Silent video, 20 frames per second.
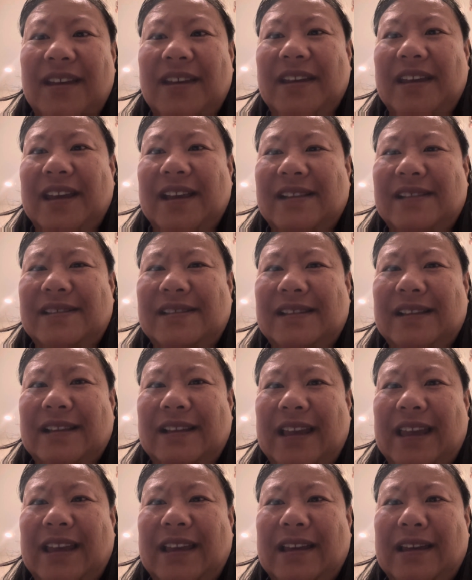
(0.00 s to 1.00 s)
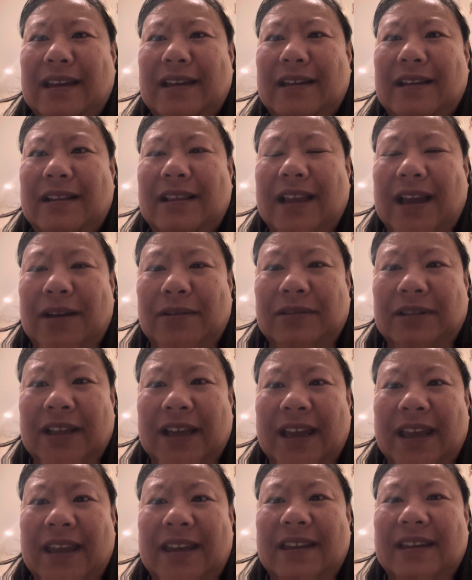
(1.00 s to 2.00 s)
It's like
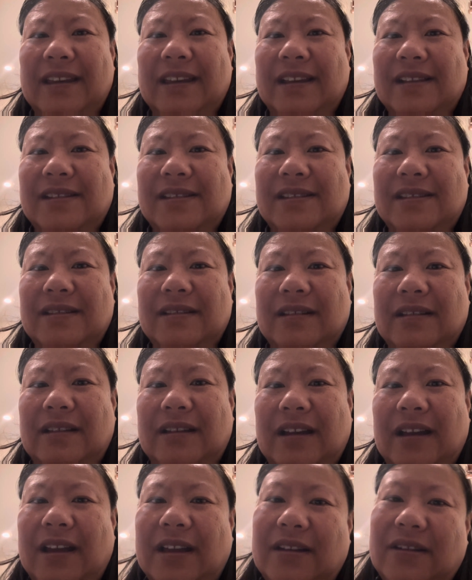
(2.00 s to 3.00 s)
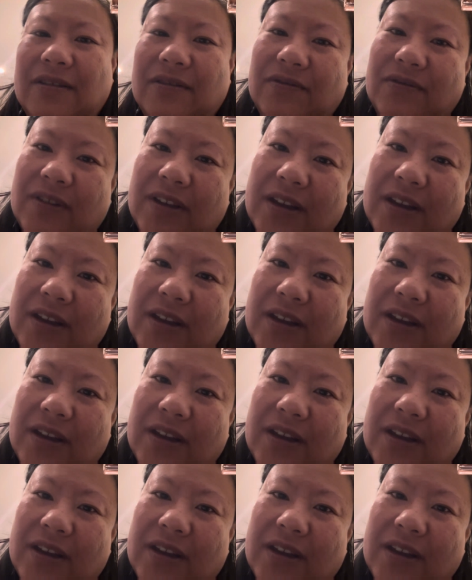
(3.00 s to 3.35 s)
cloud-like. It's kind of